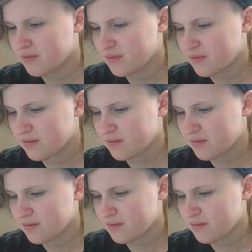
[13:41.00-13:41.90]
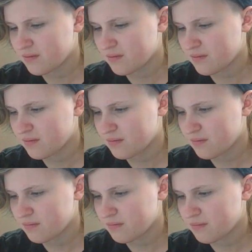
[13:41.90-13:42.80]

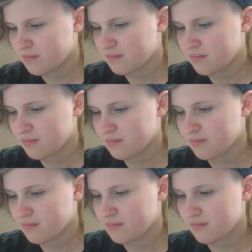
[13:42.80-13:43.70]
(silence)